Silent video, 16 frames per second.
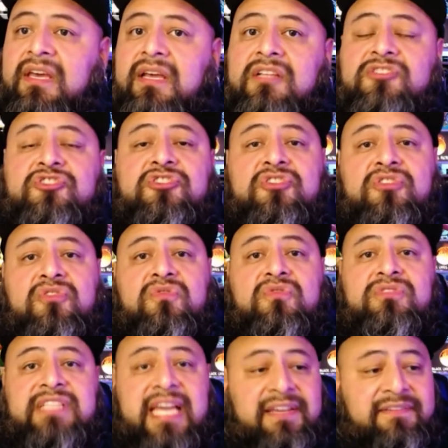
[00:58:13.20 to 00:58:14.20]
to
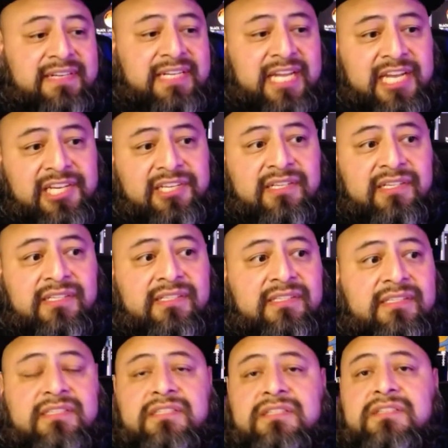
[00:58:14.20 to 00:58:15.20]
take
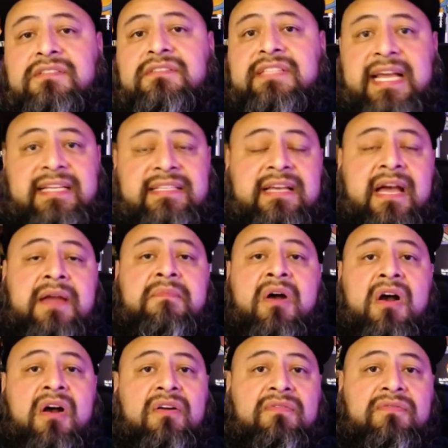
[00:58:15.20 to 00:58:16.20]
vacations, to take time
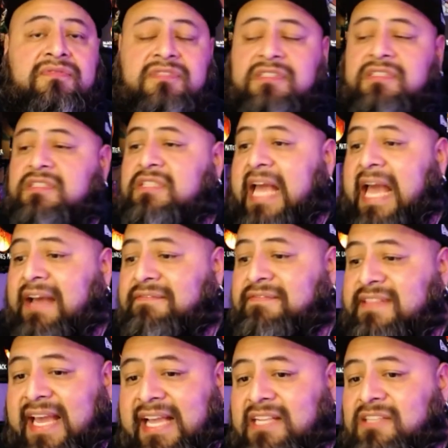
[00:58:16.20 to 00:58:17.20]
off, to have
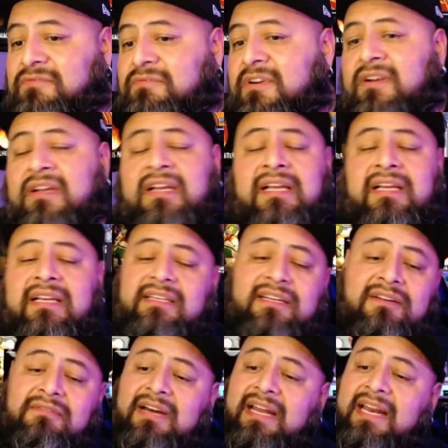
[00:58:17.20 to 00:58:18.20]
days where, you
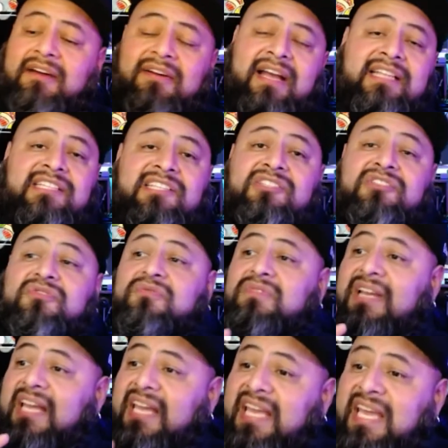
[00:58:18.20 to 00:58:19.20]
know what, I don't have to do
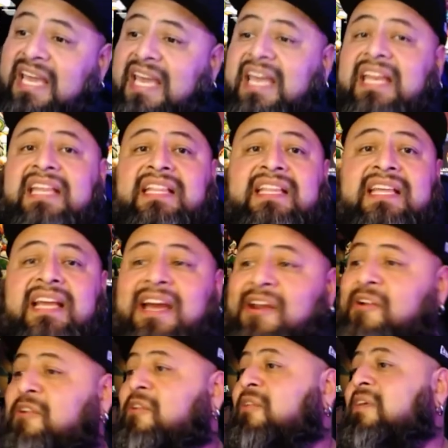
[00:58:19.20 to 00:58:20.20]
anything. I
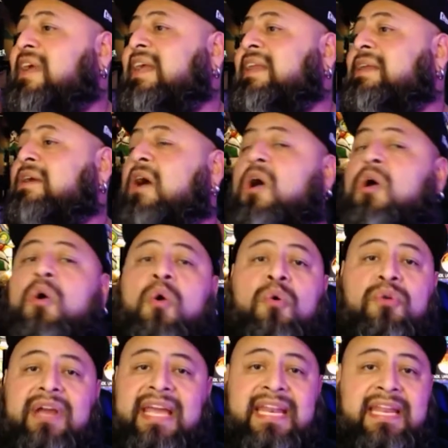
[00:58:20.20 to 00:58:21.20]
don't know any,
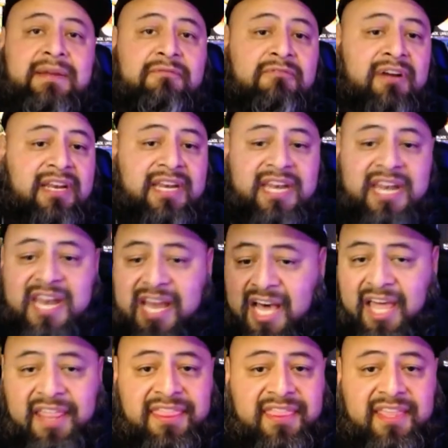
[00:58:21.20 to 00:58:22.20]
owe anyone
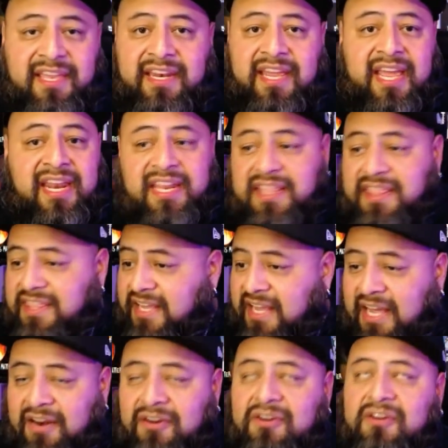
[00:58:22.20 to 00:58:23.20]
nothing, anything.
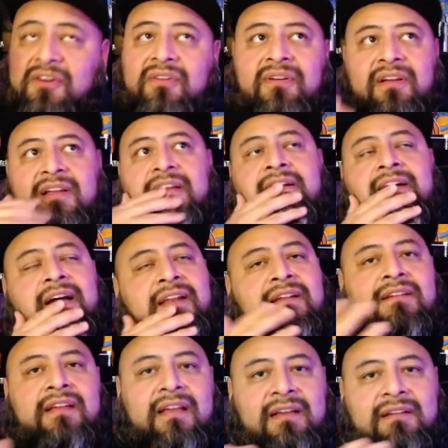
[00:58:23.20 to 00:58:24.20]
I don't know how do
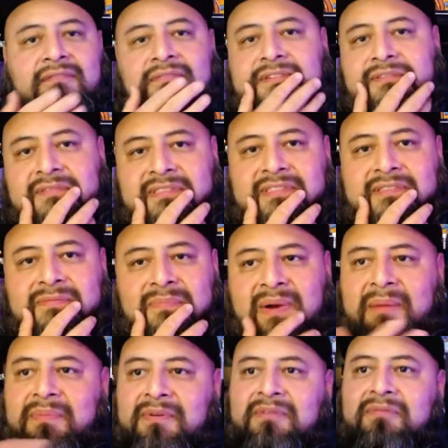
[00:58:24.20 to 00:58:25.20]
you ha- what's the
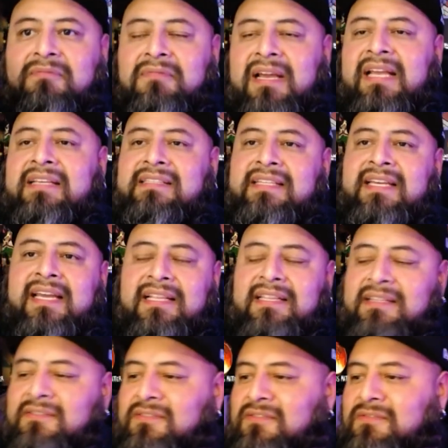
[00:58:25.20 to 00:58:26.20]
proper way of saying
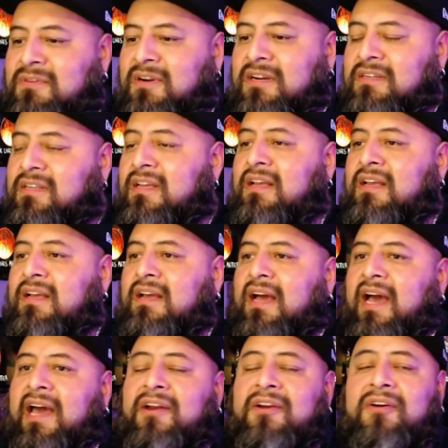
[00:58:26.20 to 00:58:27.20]
those words?
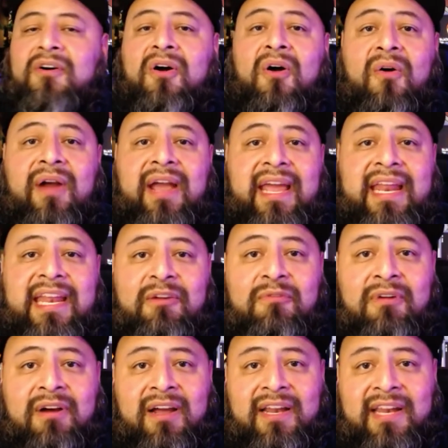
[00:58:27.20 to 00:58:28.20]
I don't owe
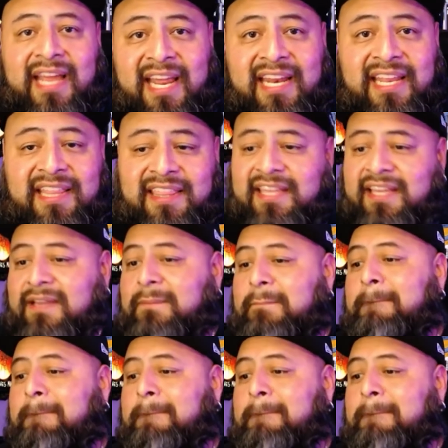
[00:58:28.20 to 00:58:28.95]
anyone anything.